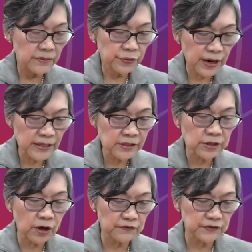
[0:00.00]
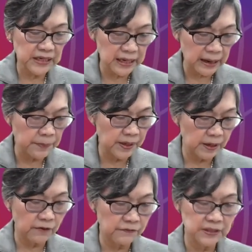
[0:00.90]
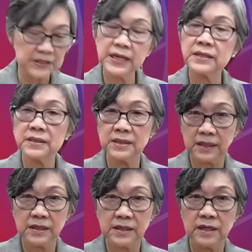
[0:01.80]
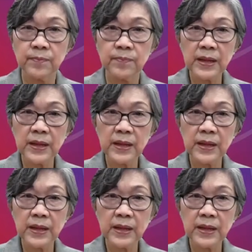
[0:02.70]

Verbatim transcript: Threats of decoupling of the tech sector